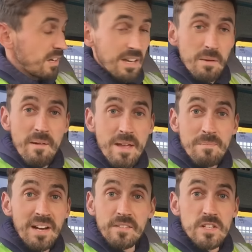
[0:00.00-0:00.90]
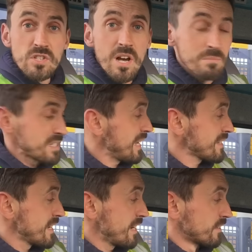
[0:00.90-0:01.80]
And the main man at the top,
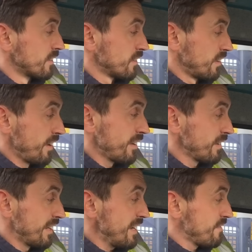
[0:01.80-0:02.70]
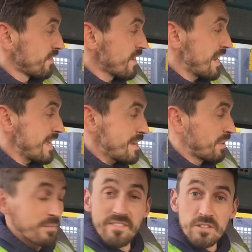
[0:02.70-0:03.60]
Zlatan. I didn't even write
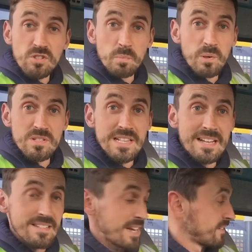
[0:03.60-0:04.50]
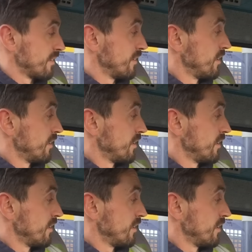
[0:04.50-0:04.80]
Ibrahimovic, just put Zlatan.